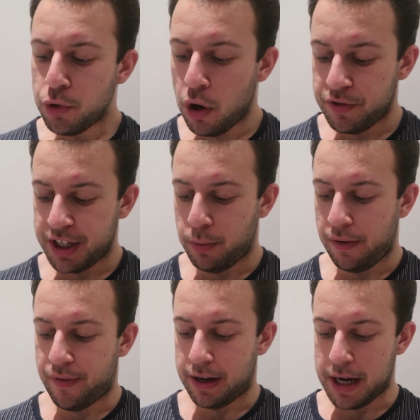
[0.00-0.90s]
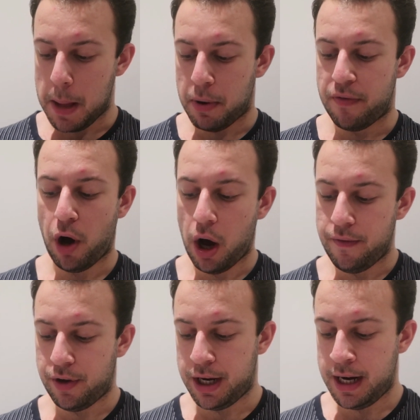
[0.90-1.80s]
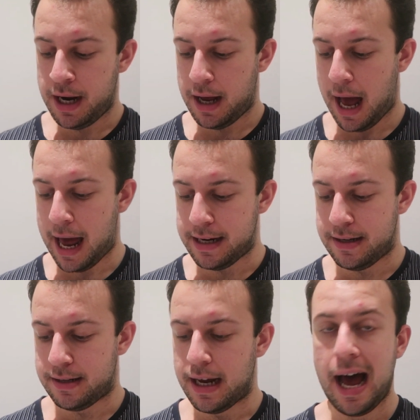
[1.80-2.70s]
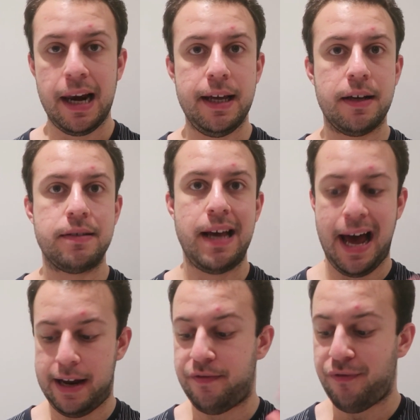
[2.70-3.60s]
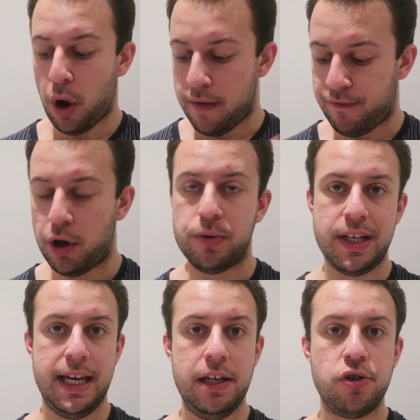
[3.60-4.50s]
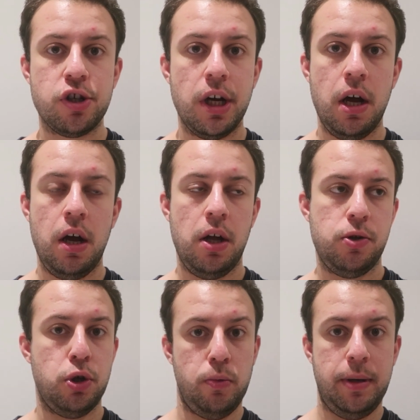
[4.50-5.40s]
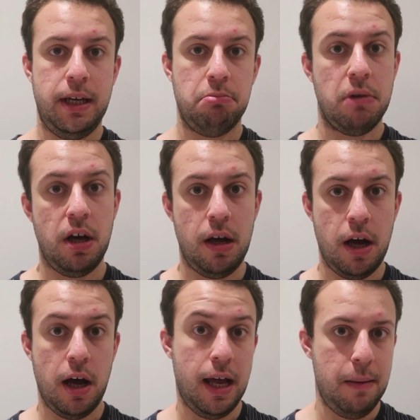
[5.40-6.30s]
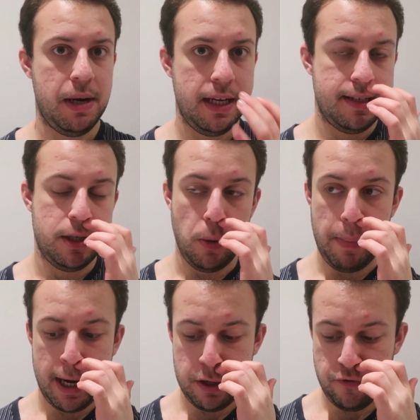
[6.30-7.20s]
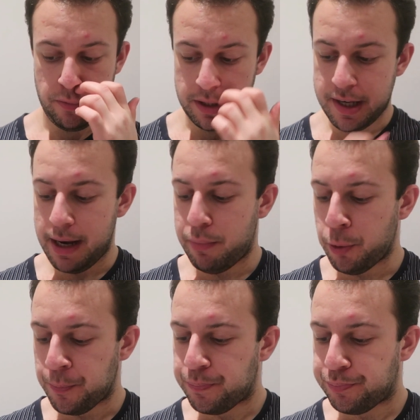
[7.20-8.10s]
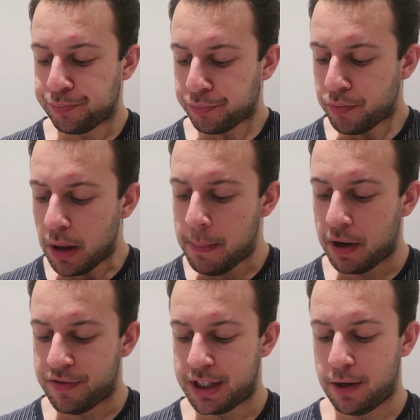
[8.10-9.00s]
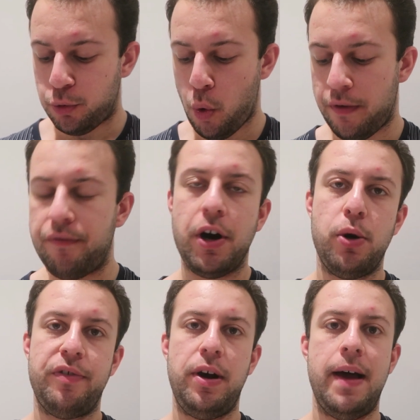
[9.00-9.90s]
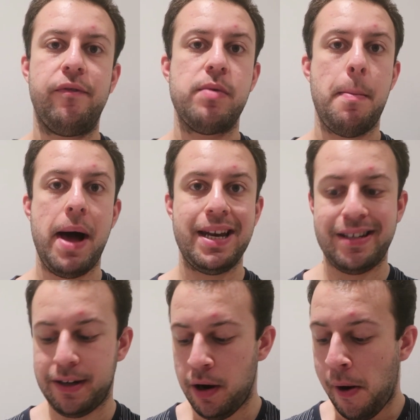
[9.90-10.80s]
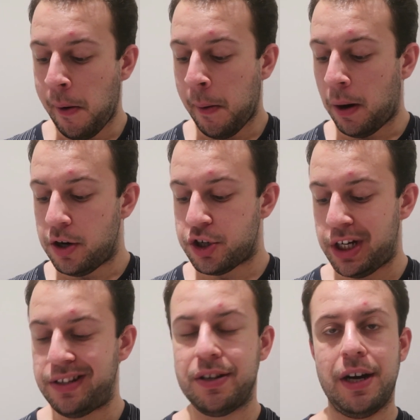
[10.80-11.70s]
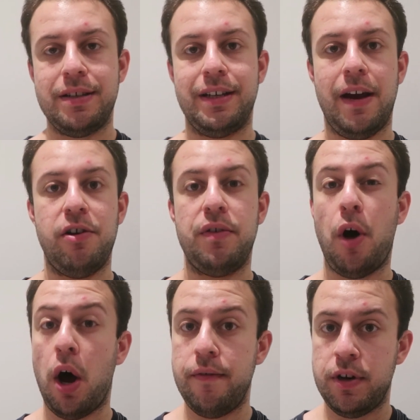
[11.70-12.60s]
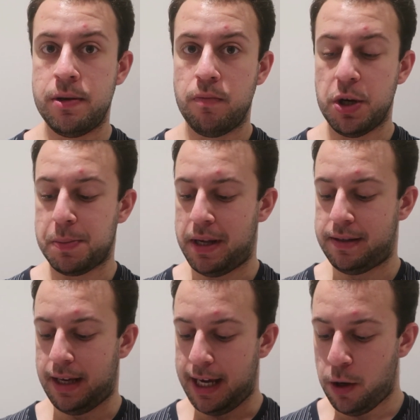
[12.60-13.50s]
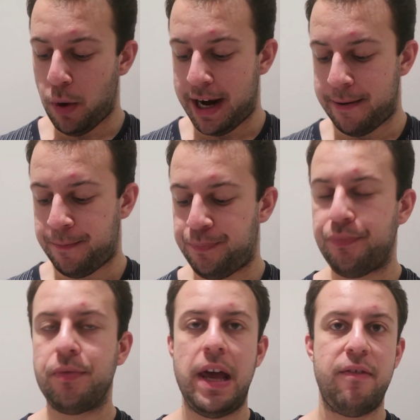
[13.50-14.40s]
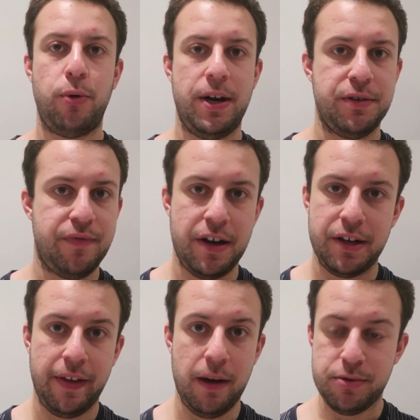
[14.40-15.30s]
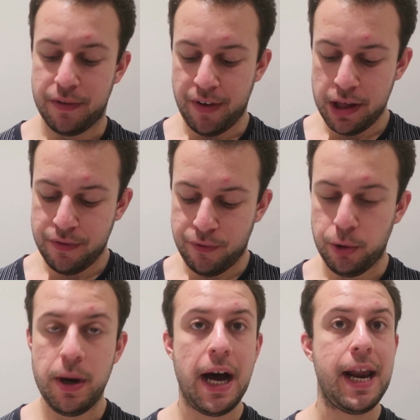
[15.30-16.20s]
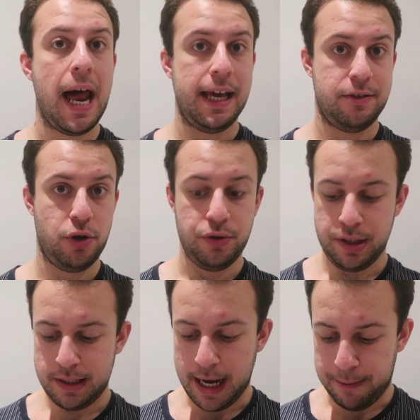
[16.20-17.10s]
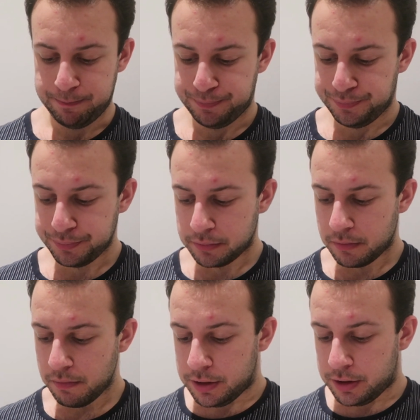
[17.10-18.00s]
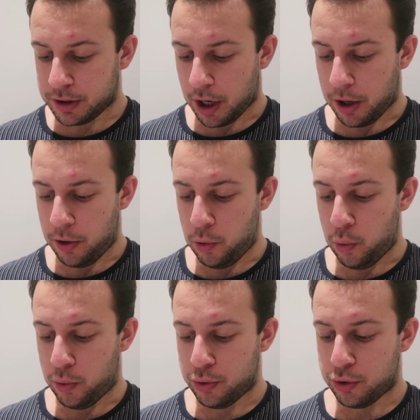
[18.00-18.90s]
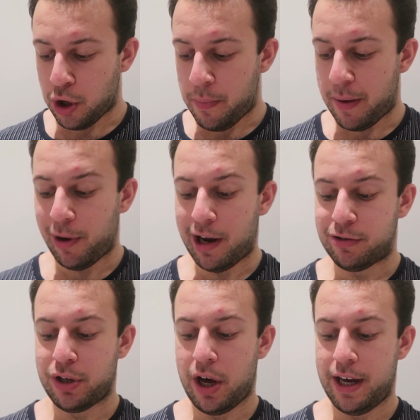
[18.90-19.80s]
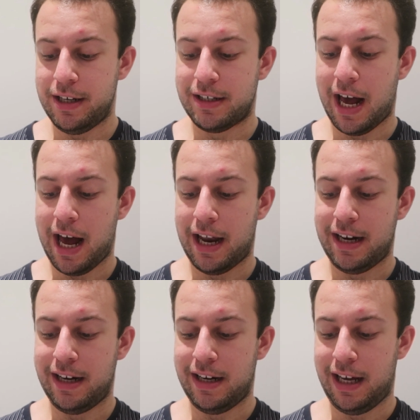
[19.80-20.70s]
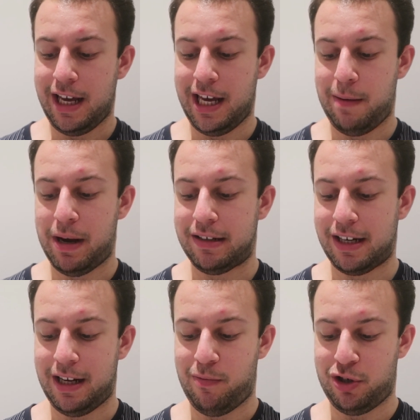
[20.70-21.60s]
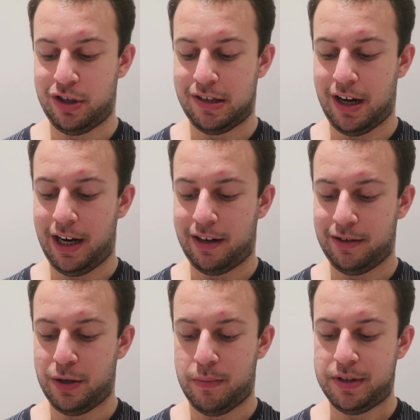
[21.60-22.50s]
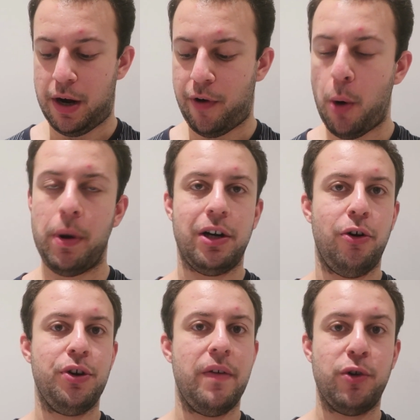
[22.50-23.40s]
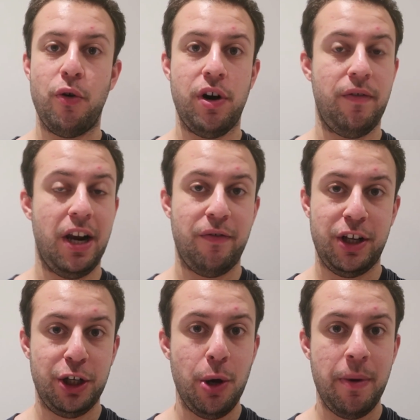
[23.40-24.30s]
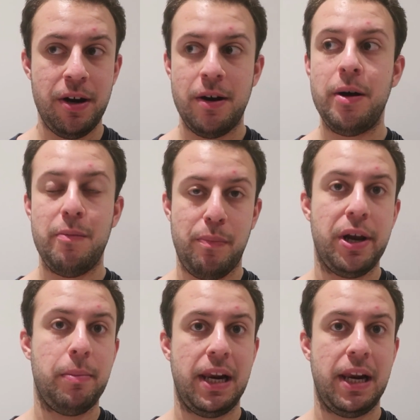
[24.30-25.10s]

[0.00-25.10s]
obviously we found out that both Ivan and Alex had 5 votes each to be eliminated or banished from the table, but obviously there was one final vote left from Amanda. She decided to get rid of Ivan, which means that he went, everyone else found out that he was a faithful, and Alex got to stay. So Tom then went outside and he basically was just like to himself, oh my god, I've got rid of a lovely human, but I'm